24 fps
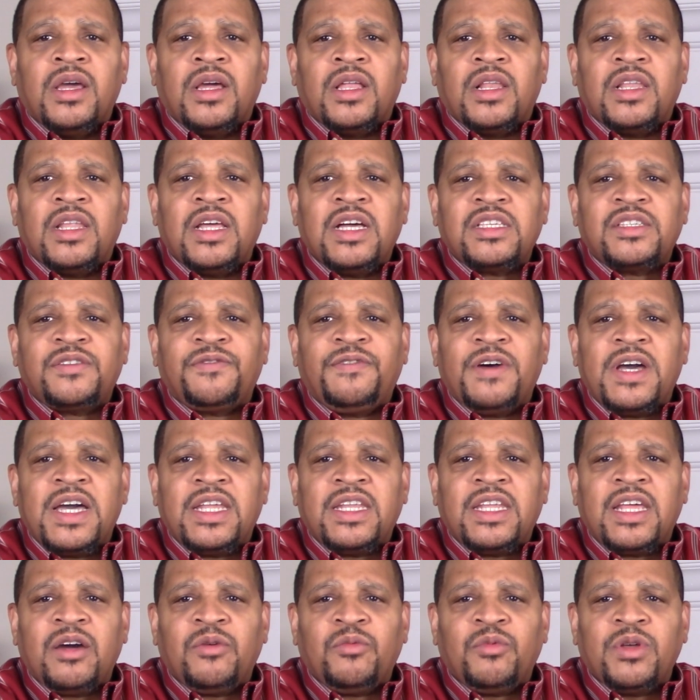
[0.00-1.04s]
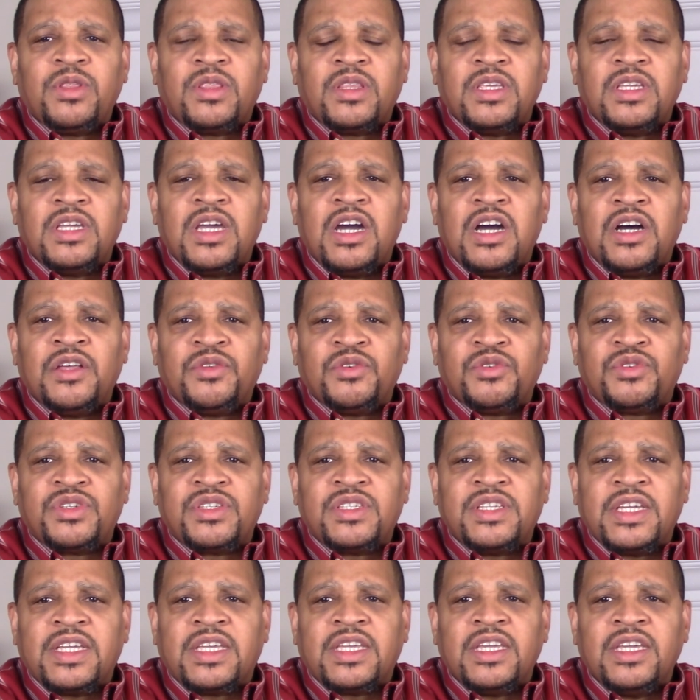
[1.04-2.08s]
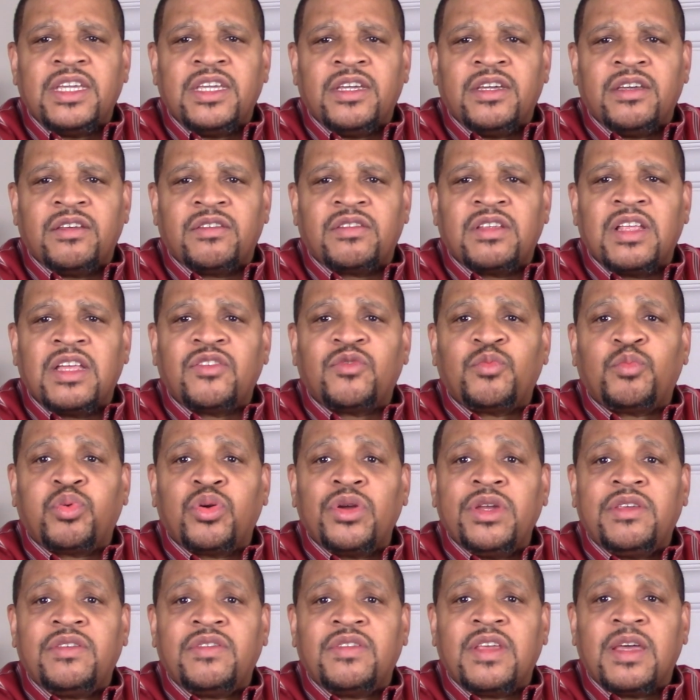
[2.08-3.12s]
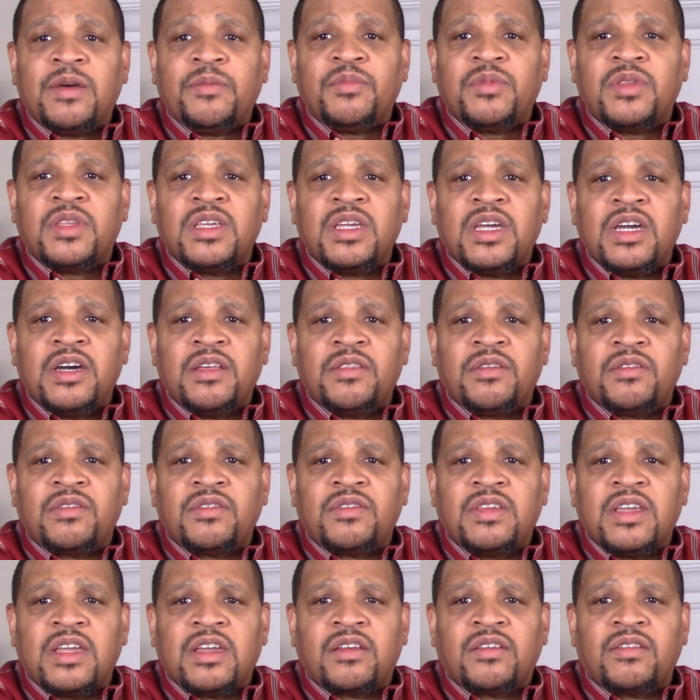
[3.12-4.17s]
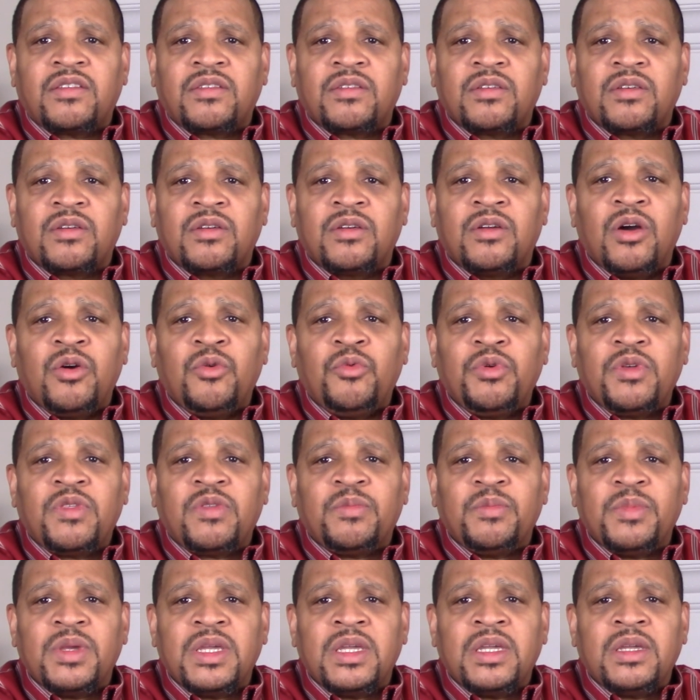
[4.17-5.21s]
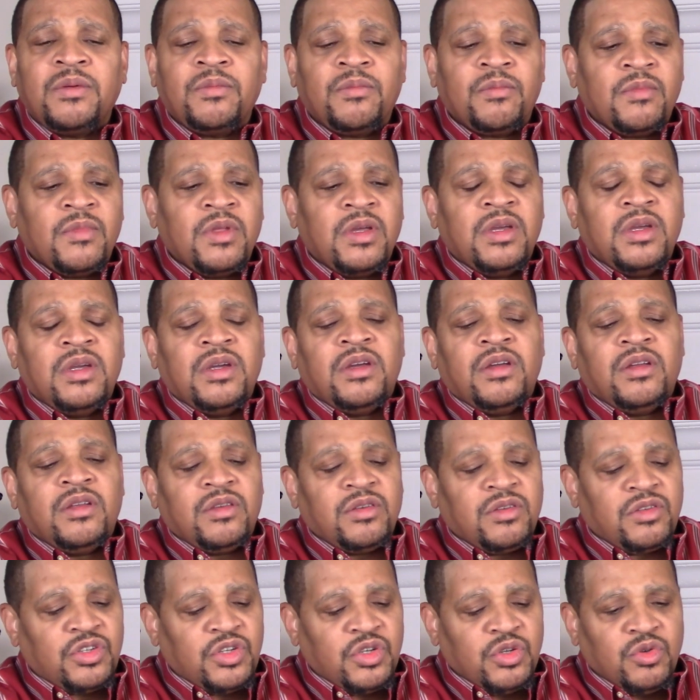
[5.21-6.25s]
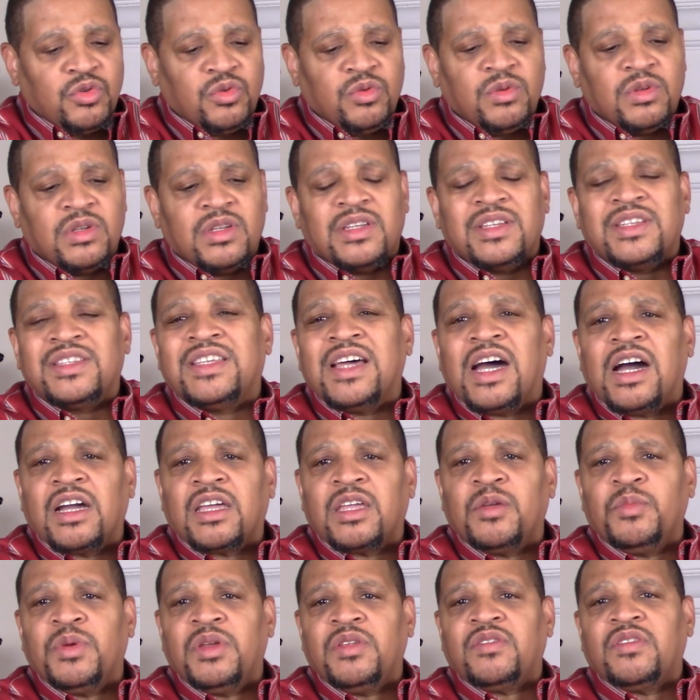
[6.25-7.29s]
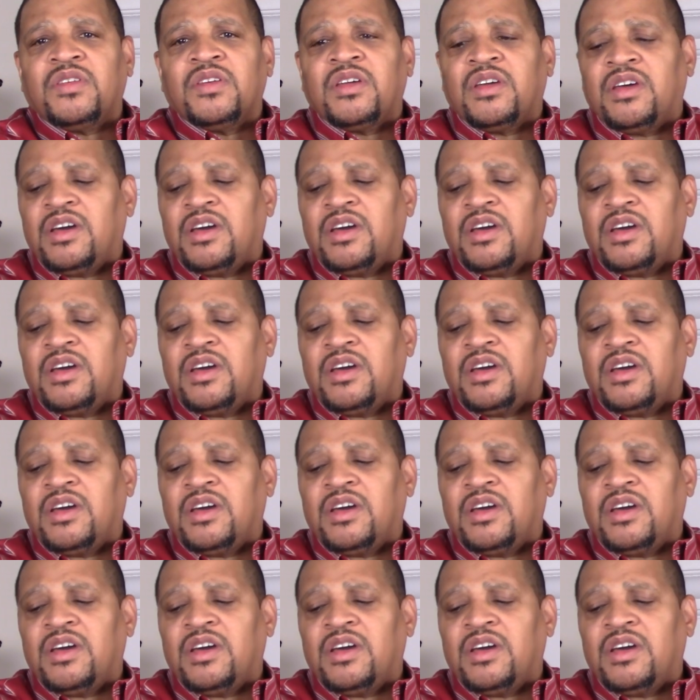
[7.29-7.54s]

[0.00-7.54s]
Let's find out what the other stick is. Let's precept the other sticks. Go with me to Documents and